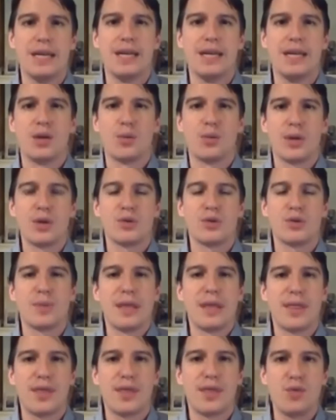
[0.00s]
where you
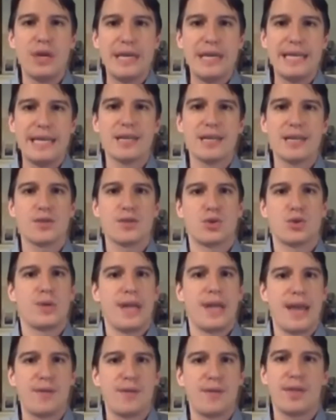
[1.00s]
spend 3 years
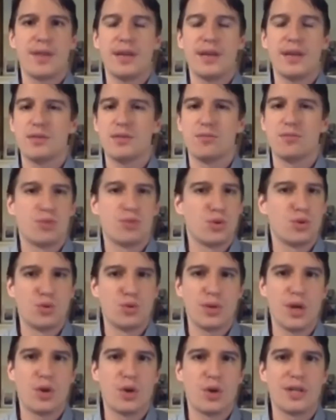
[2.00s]
doing everything to do
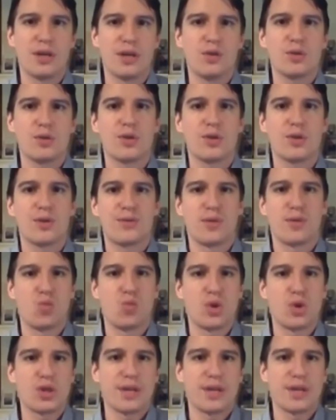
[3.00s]
in a hotel. So from
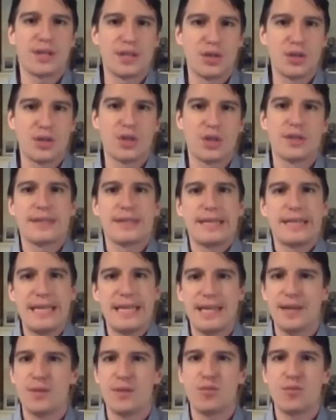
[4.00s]
washing the dishes,
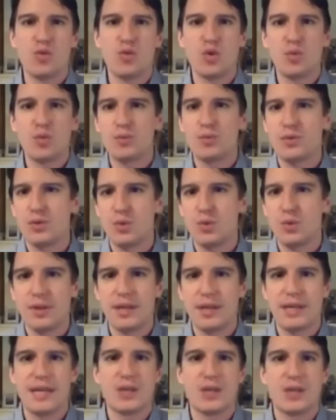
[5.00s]
cleaning the rooms, doing
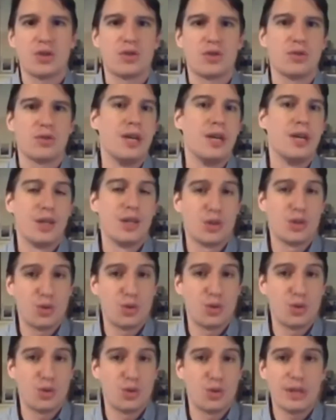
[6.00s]
the kitchen,
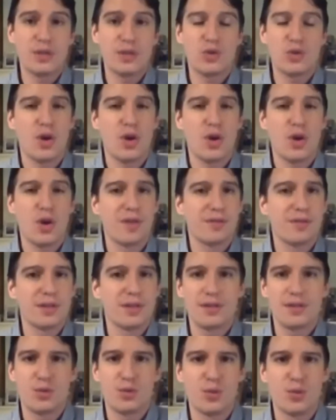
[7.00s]
doing service,
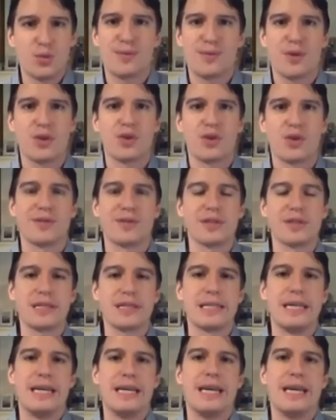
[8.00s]
doing front
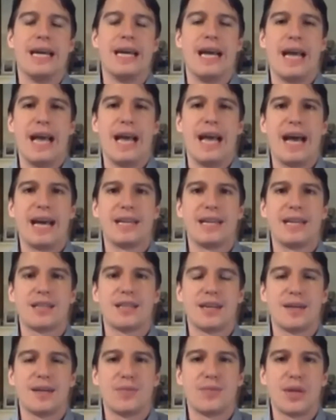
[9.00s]
office. And
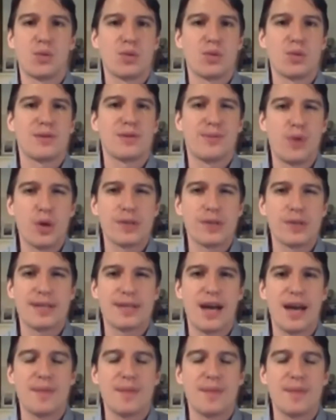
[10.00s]
that was the
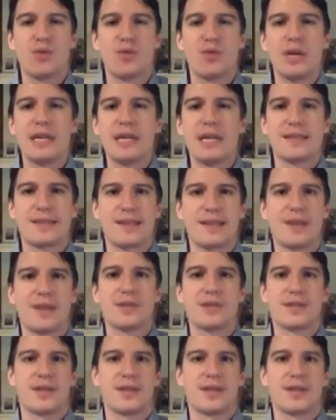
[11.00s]
first time I really
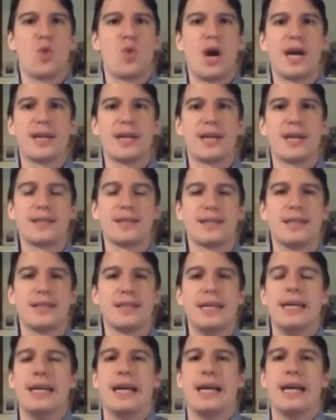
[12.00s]
discovered some wines.
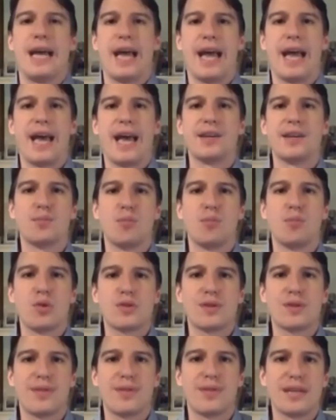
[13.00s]
And most of
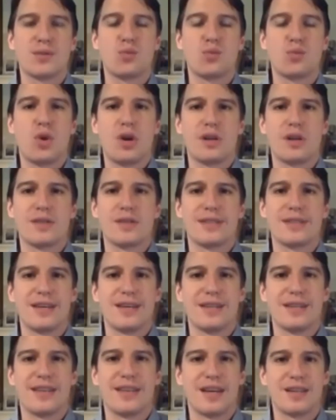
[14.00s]
that was
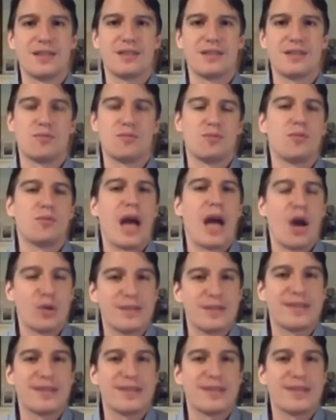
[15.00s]
done
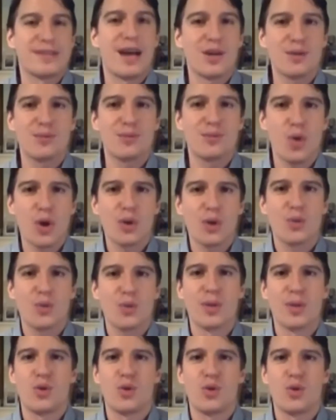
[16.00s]
outside of
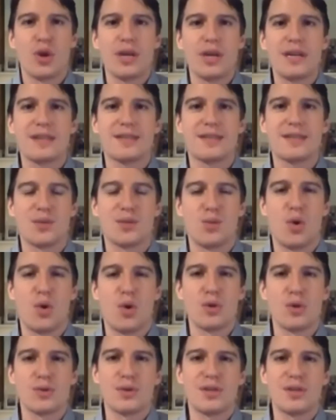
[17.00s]
work with colleagues that were
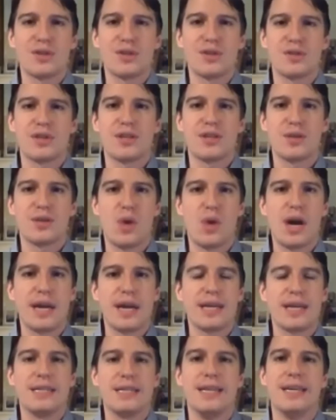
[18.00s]
also interested in
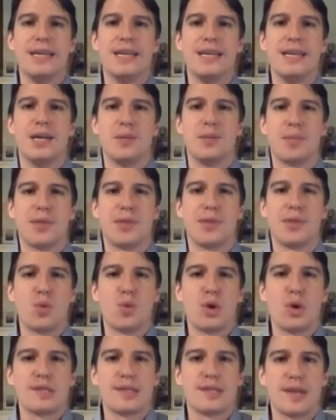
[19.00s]
wine. But there were
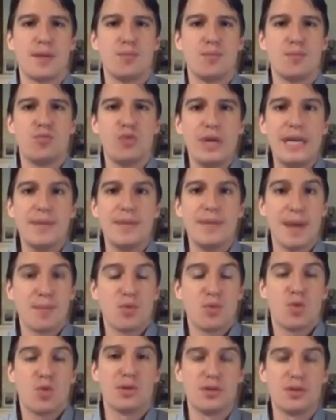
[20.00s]
some really
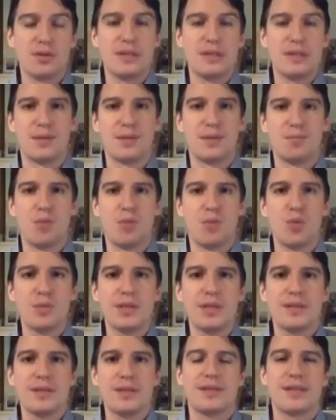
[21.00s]
memorable
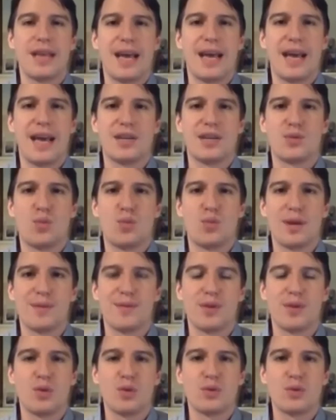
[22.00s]
moments. And one of
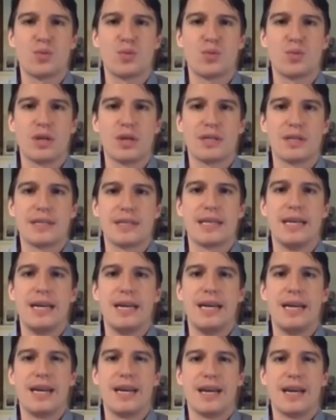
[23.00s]
those was
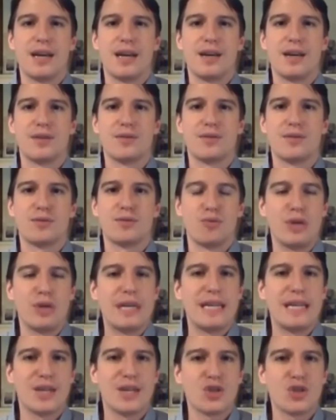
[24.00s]
really
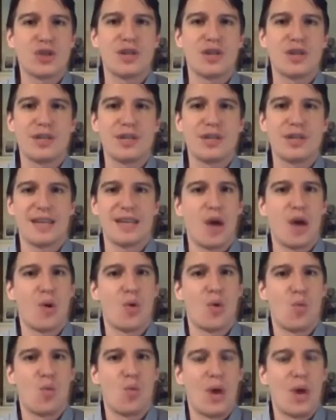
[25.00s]
legendary
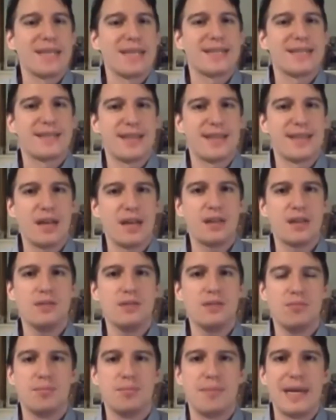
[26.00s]
tasting in our wine
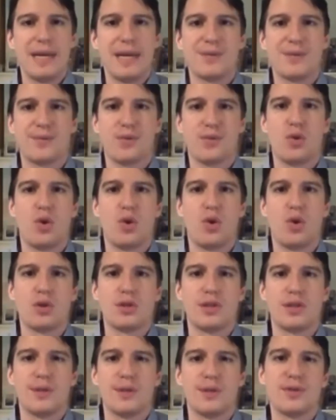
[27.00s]
cellar, made
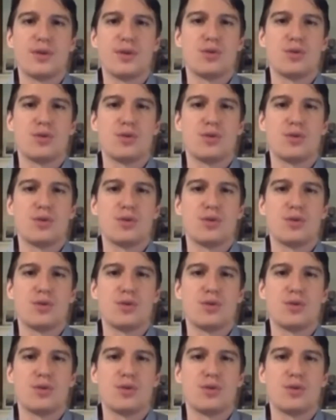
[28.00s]
for different